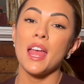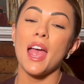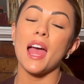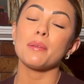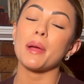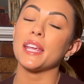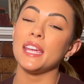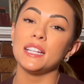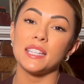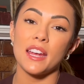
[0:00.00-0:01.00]
And my
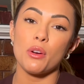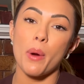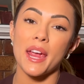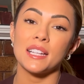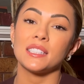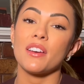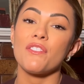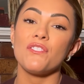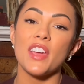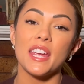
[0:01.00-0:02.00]
key takeaway is
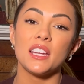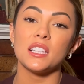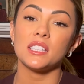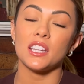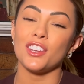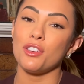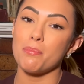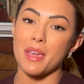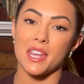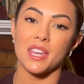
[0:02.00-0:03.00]
fake it till you
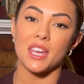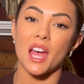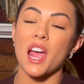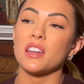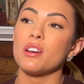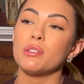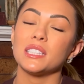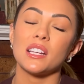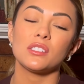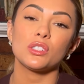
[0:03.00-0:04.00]
make it. I know it
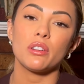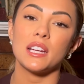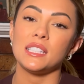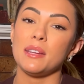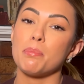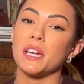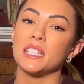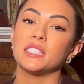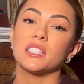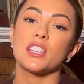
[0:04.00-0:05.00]
sounds crazy, but
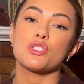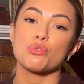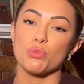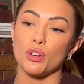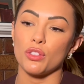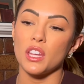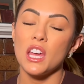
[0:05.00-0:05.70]
it's the truth.